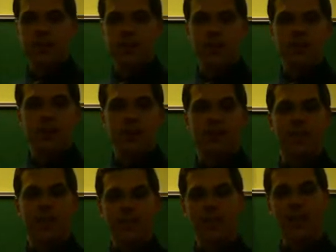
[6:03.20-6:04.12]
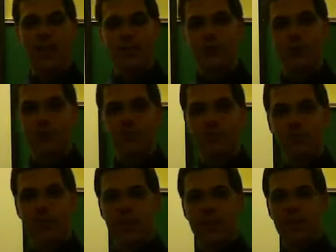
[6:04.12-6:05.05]
this stage is education,
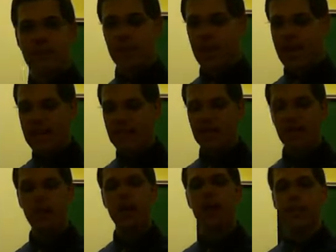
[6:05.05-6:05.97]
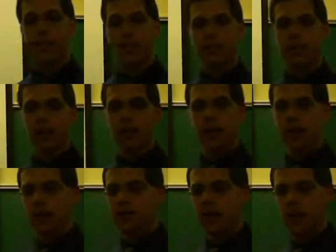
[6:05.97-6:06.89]
passing on
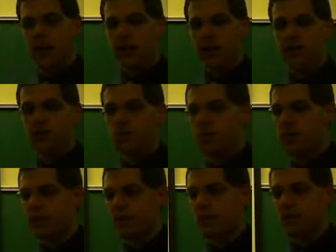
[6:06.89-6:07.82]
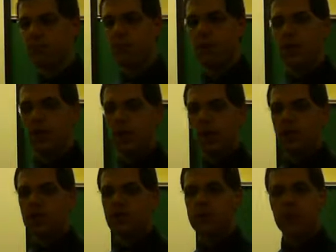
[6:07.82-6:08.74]
of knowledge, wisdom,
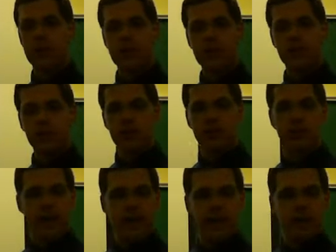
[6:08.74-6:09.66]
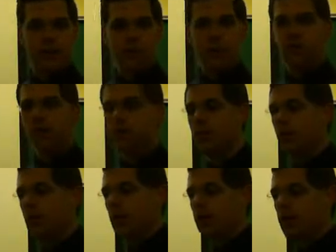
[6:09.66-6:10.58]
standards, values,
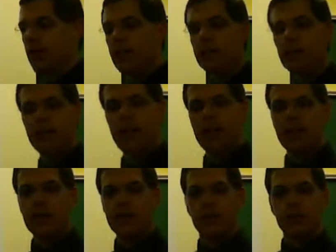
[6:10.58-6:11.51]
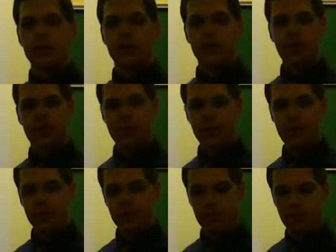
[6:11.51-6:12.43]
things of that nature.
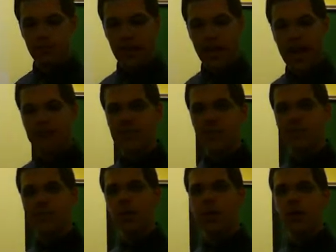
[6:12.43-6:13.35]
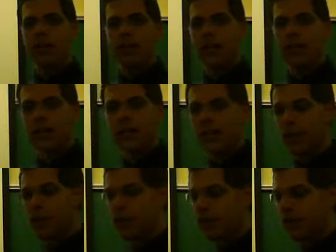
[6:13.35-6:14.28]
Passing them on
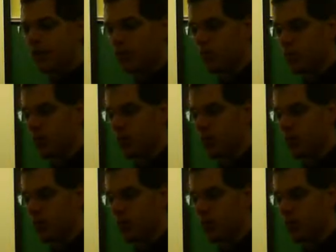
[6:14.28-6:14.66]
and